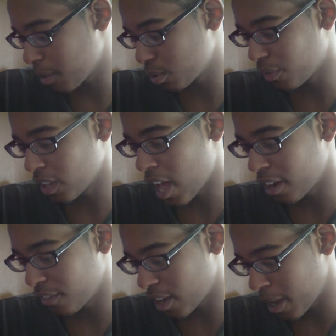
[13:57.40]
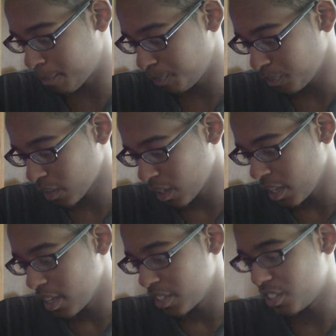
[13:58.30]
comes with a lot of
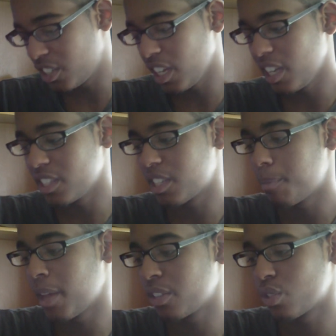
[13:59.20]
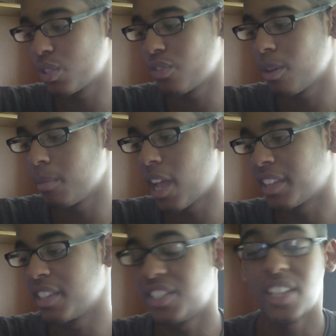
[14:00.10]
scenes and pictures from
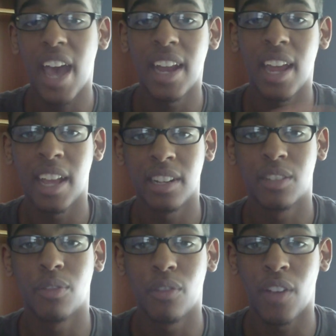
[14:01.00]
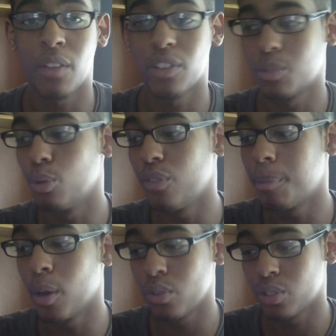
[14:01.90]
like the set and various movie
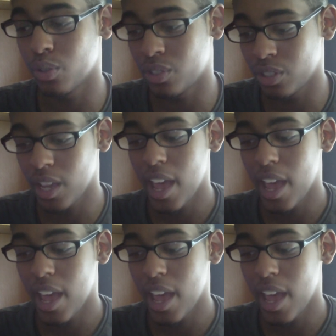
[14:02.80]
posters